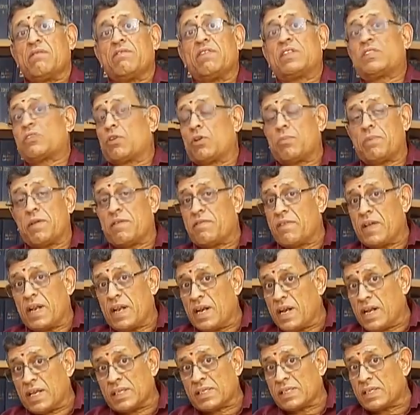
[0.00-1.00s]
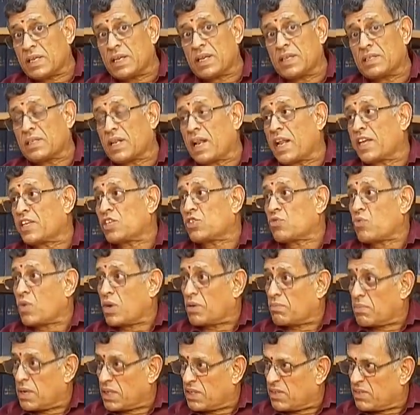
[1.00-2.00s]
which will be very necessary in the next
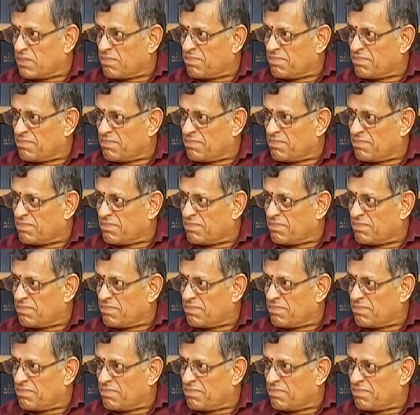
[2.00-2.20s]
1 month.